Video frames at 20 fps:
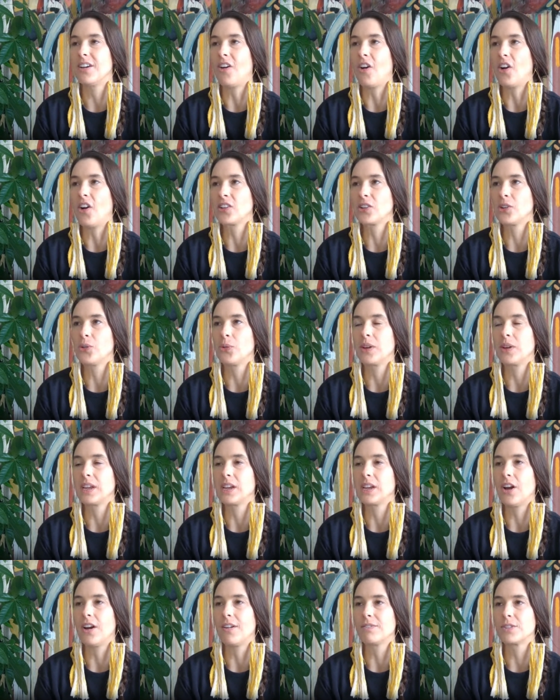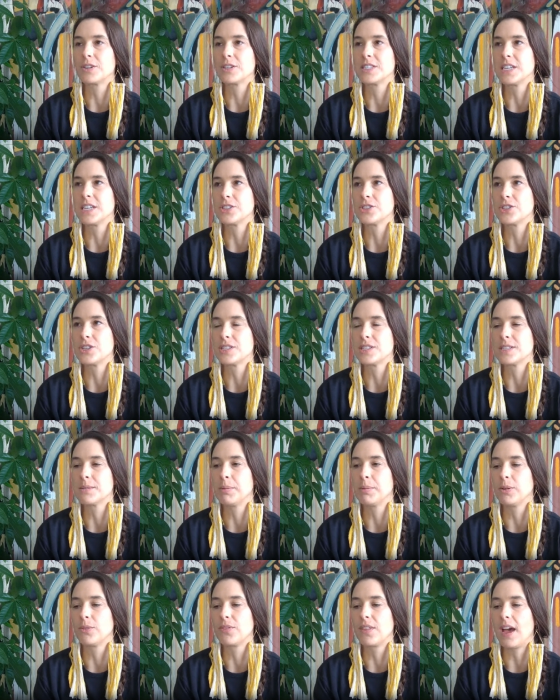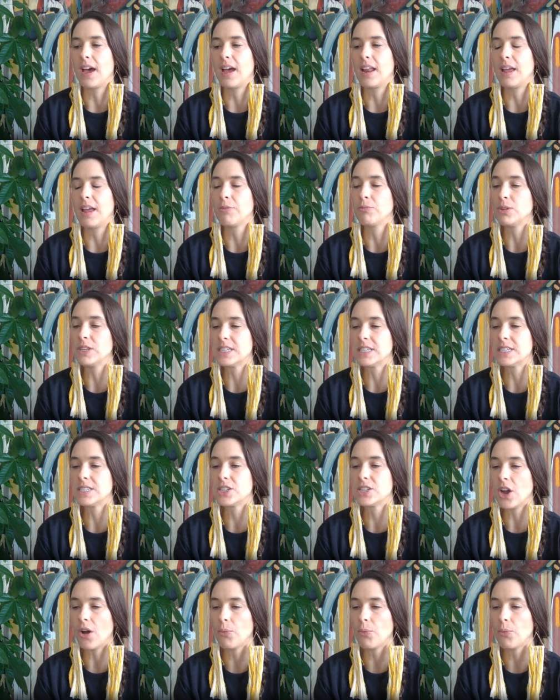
ongoing conversations about that and we did talk